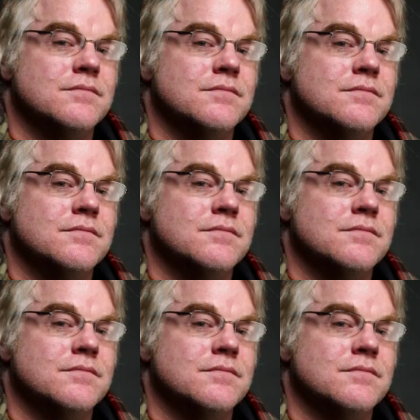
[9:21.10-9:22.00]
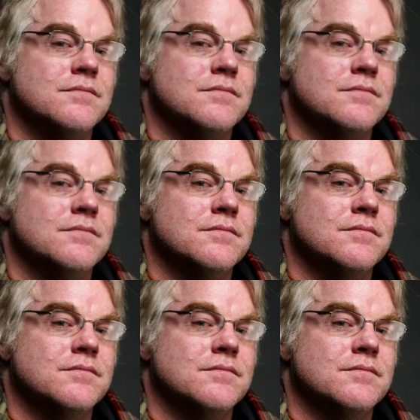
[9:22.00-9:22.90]

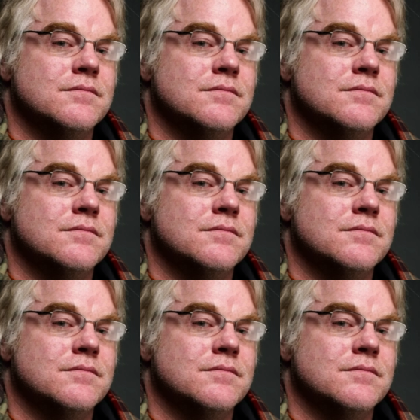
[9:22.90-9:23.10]
Nothing is said.